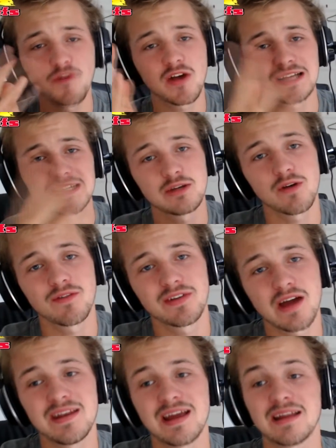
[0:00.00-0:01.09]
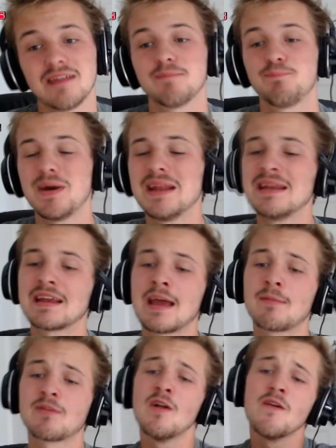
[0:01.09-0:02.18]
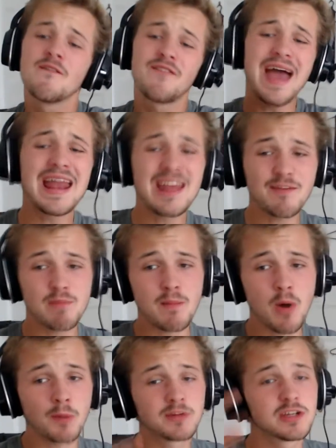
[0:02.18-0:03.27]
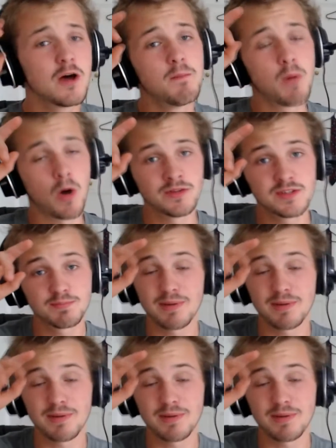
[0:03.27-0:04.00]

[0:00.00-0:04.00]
If you guys think you have better nicknames for any of my mons,